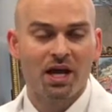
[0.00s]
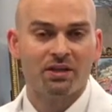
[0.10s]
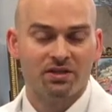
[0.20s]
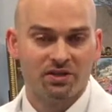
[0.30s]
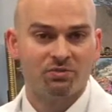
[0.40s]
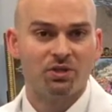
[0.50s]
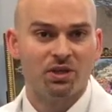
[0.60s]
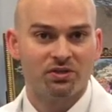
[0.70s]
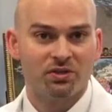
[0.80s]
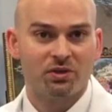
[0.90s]
And this is
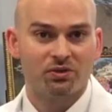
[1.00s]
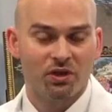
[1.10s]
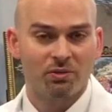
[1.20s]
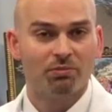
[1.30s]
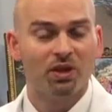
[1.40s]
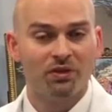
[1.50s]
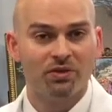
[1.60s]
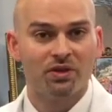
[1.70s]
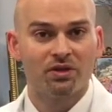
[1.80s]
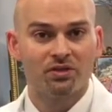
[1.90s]
because those are blood
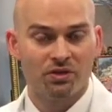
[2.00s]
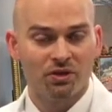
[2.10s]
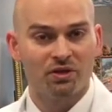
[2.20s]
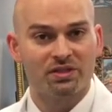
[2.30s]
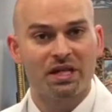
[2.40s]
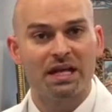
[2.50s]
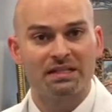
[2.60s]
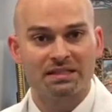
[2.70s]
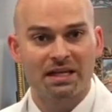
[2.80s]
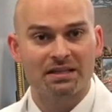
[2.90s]
thinners. They're known as
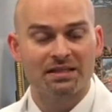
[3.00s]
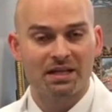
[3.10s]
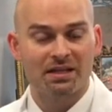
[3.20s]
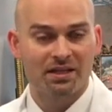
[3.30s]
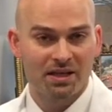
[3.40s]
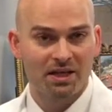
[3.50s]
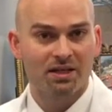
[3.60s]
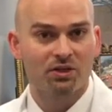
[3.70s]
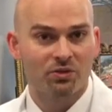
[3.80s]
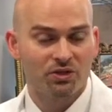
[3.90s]
NSAIDs, and they can
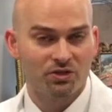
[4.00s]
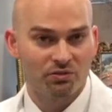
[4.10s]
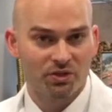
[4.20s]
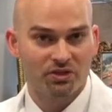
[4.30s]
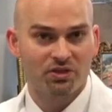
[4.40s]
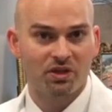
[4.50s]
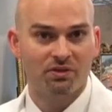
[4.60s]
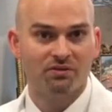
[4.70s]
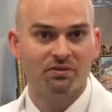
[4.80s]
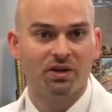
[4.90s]
increase your risk
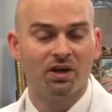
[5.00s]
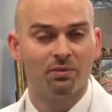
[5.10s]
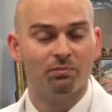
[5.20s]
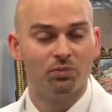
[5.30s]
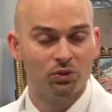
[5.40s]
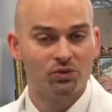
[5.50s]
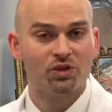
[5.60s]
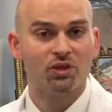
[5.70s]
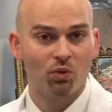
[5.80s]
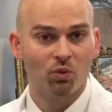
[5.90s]
of
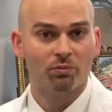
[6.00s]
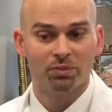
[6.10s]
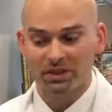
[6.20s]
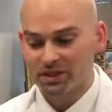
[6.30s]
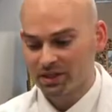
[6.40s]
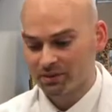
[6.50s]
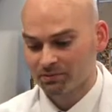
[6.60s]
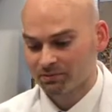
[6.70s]
bruising or bleeding.